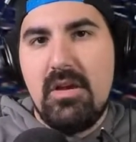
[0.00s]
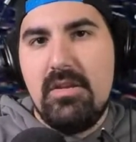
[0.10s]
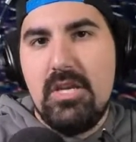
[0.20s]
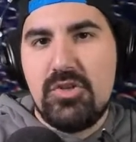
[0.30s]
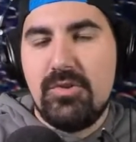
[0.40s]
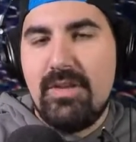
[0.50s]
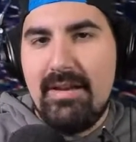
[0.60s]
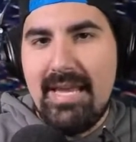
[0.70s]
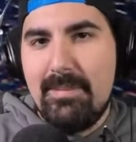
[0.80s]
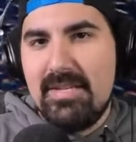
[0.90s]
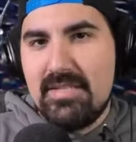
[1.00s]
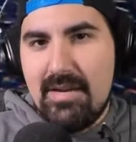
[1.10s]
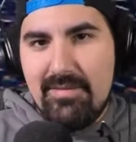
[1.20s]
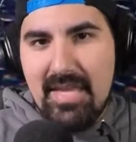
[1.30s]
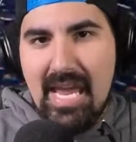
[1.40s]
initial dynamics
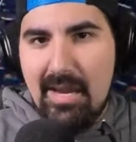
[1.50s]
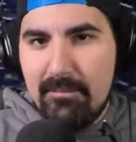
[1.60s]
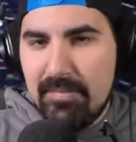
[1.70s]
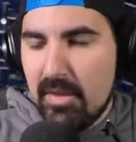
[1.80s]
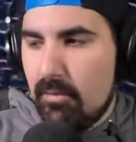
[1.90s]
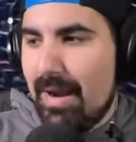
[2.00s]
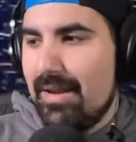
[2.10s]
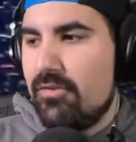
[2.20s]
of the game, right?